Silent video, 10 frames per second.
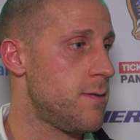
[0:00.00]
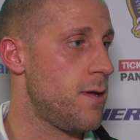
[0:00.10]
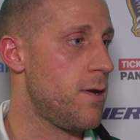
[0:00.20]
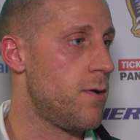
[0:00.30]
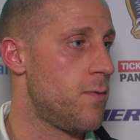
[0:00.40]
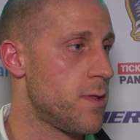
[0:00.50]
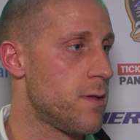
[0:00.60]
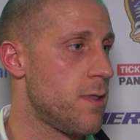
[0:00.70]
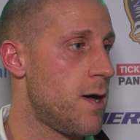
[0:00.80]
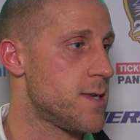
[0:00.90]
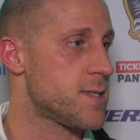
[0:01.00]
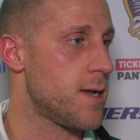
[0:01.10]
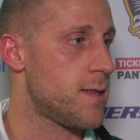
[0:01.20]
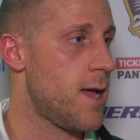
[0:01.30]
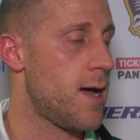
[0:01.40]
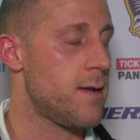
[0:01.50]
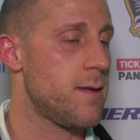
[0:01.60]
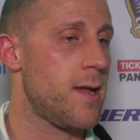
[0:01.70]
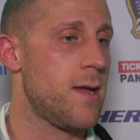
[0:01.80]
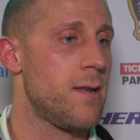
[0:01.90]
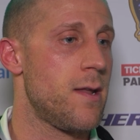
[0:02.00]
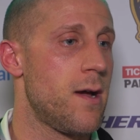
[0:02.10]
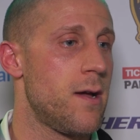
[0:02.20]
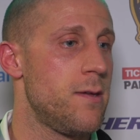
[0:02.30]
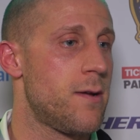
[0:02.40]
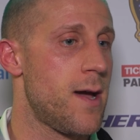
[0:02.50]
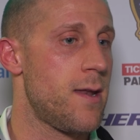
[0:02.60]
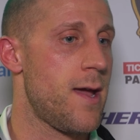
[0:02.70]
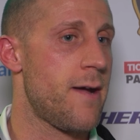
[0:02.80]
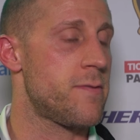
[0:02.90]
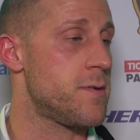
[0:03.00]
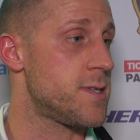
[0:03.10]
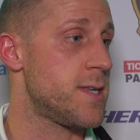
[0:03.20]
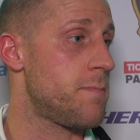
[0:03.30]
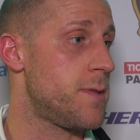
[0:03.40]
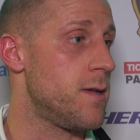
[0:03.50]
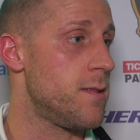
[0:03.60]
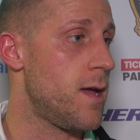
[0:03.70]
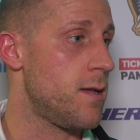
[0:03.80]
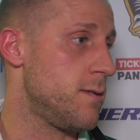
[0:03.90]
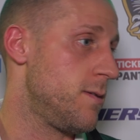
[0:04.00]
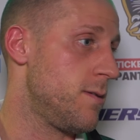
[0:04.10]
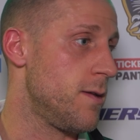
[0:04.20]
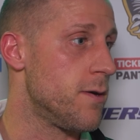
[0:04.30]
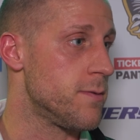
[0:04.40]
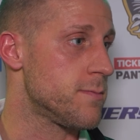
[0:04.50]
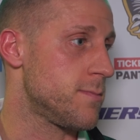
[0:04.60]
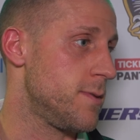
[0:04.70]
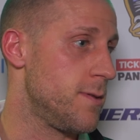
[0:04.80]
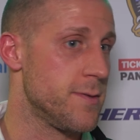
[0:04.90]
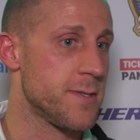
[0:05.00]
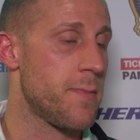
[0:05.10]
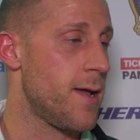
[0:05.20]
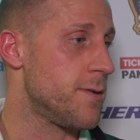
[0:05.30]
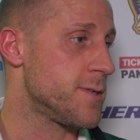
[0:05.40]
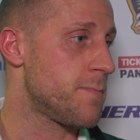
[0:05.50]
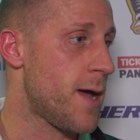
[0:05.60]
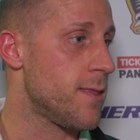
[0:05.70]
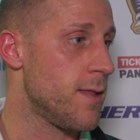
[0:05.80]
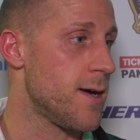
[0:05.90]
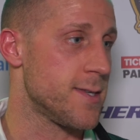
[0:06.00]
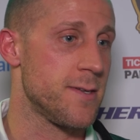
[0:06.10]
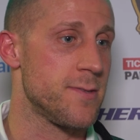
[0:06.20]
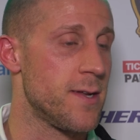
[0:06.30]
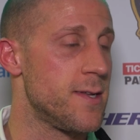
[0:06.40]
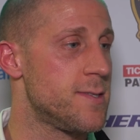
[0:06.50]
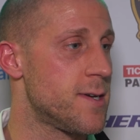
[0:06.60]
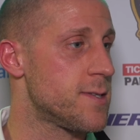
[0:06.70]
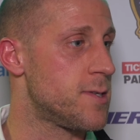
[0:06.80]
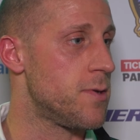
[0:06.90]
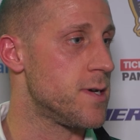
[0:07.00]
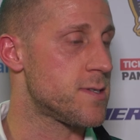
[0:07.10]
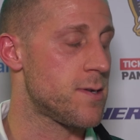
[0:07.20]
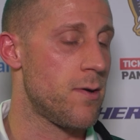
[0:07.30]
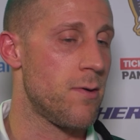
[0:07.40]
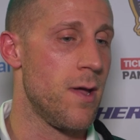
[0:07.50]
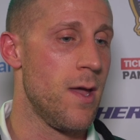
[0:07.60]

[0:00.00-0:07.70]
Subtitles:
you know, with a loss like that, and you kind of have to accept it that you know it was a bad loss. You know, Dundee took it to us, so